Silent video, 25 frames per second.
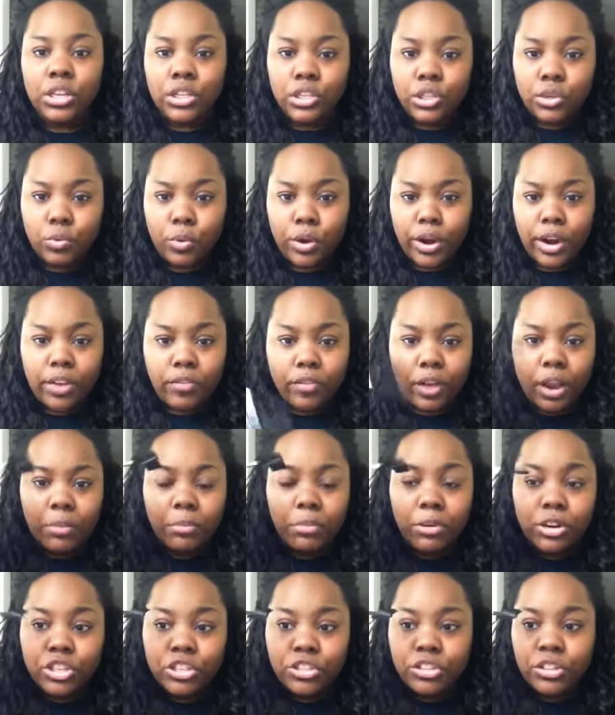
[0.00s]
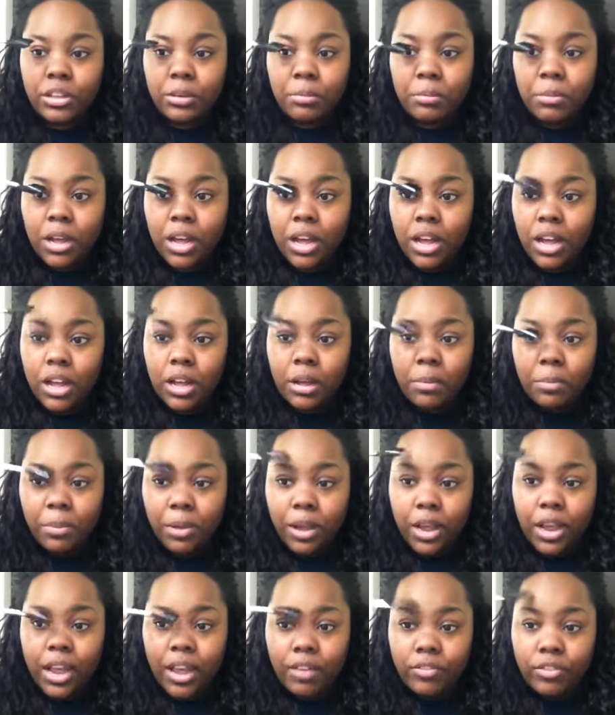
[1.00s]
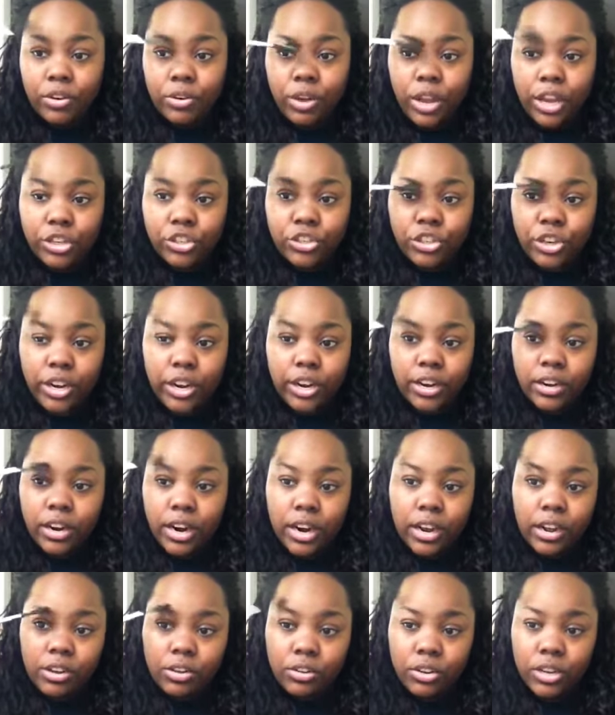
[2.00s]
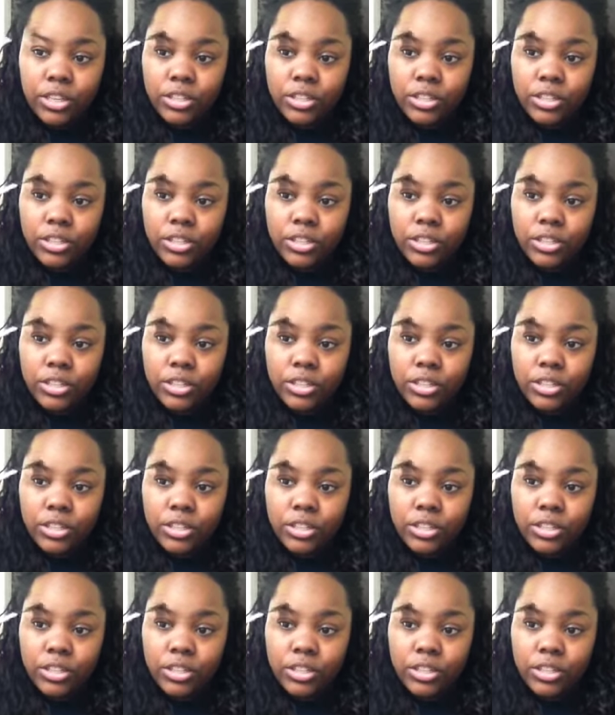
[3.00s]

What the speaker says: to where if I brush them up, I have no extra hair out.